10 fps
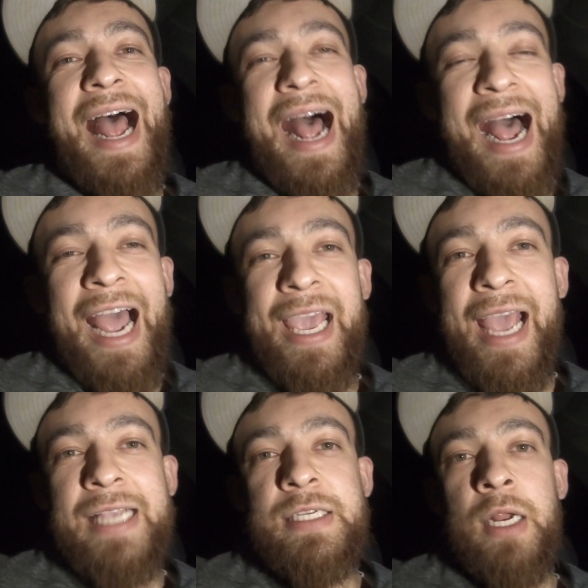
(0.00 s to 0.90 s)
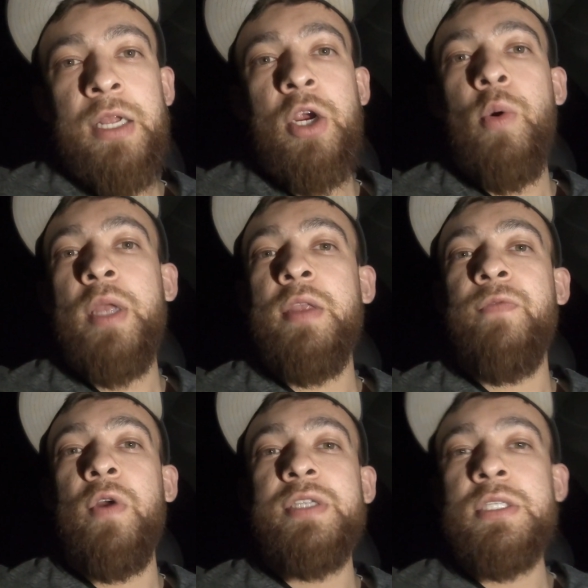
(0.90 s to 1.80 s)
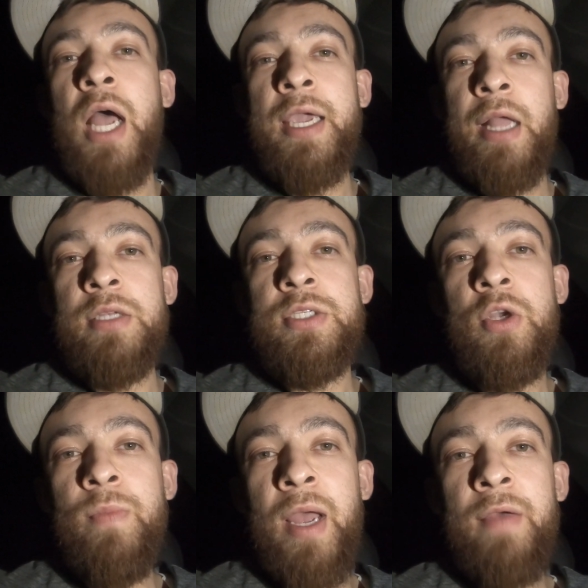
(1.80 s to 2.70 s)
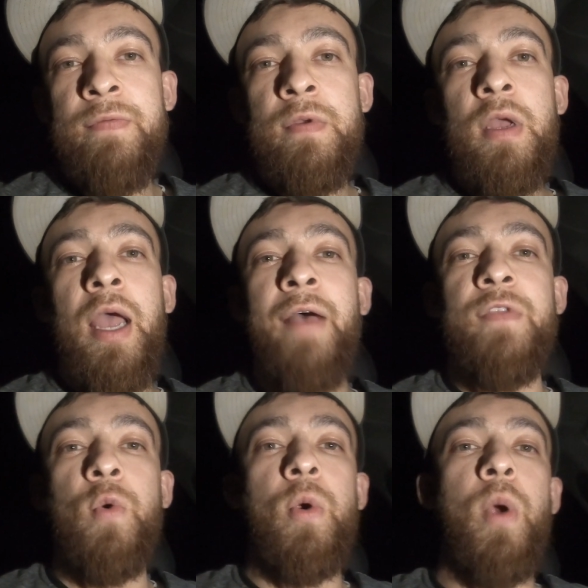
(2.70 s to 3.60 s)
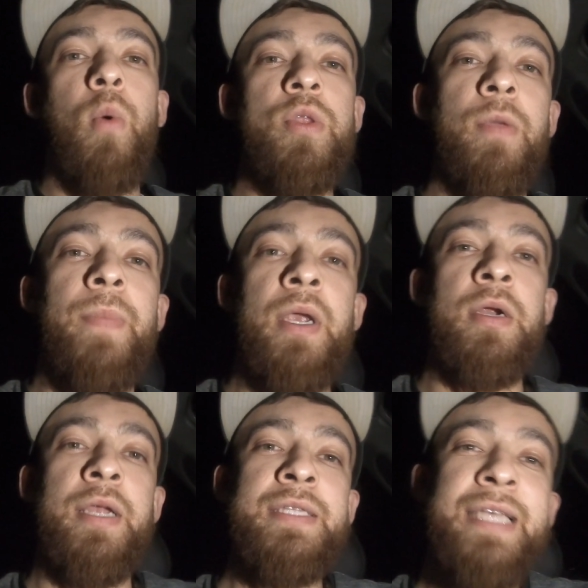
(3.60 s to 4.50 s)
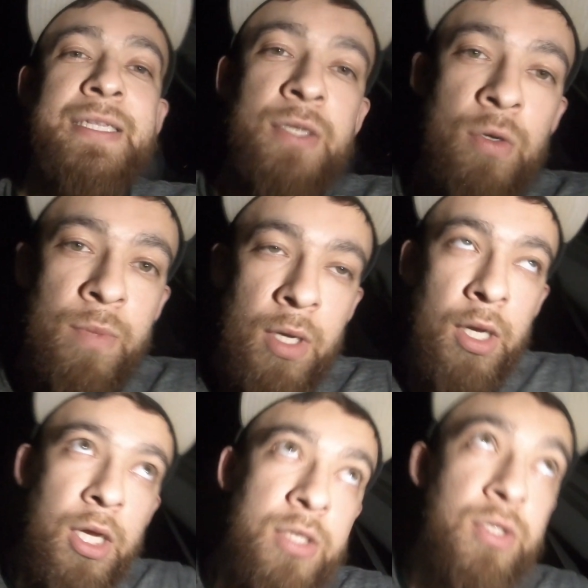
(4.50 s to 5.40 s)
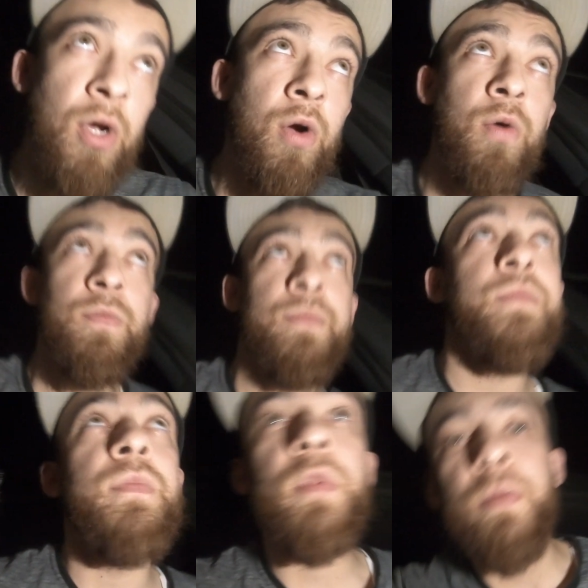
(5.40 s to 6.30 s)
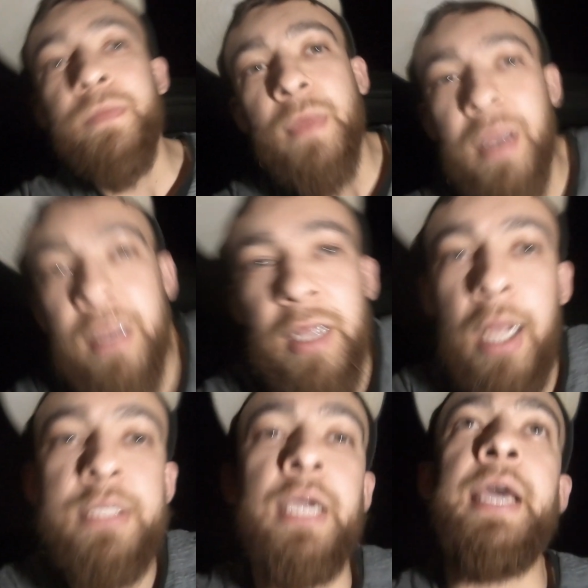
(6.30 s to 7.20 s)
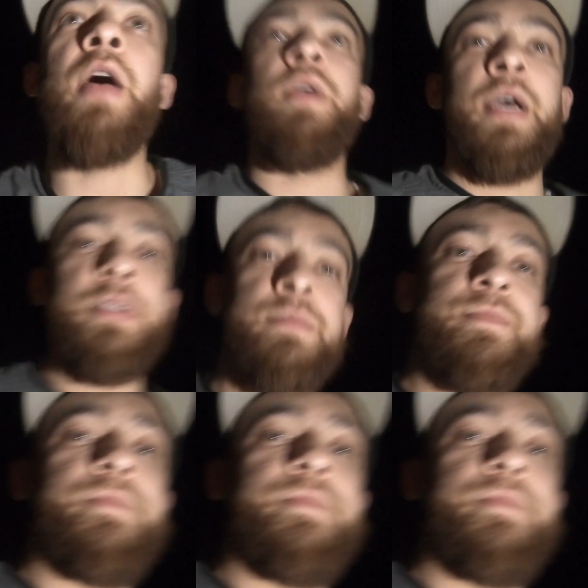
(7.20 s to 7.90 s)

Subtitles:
I accidentally corrected for his stock LS2 MAF after we went with the bigger intake tube. So check it out guys.